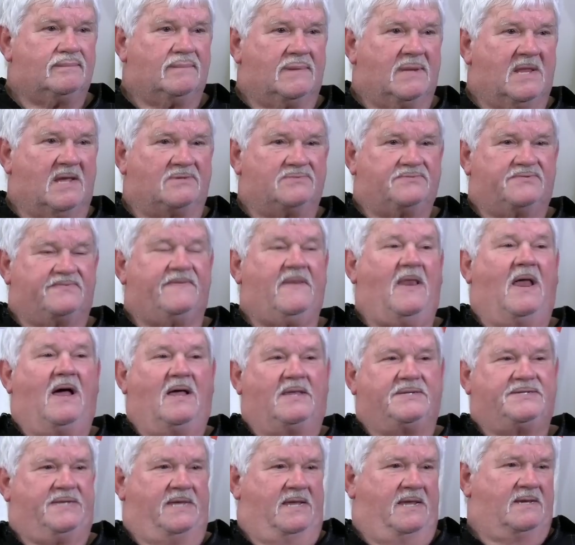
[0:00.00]
Because
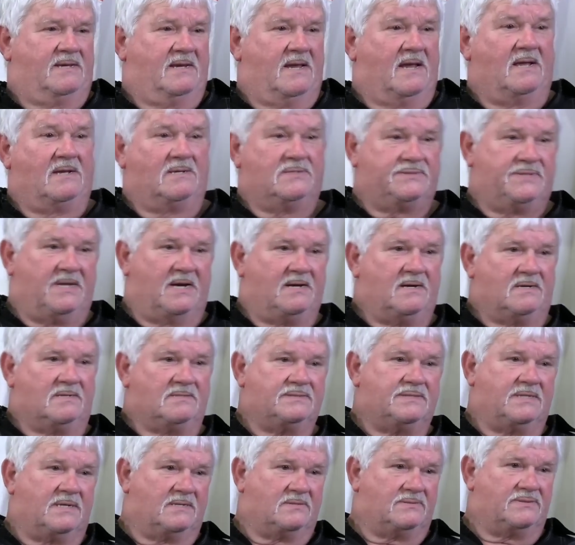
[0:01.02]
Flossie had called Daryl
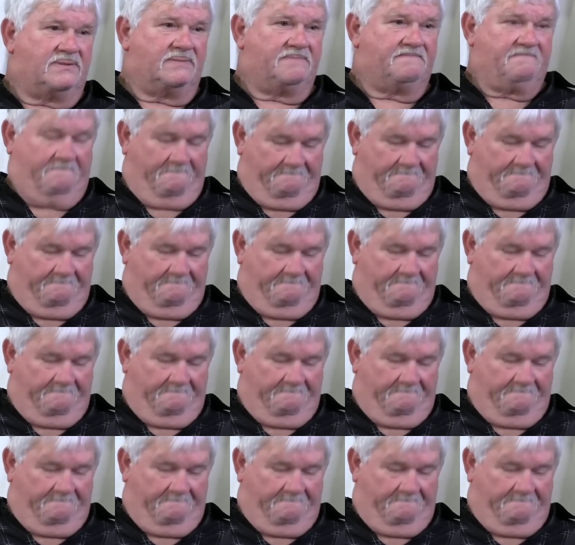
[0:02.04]
and told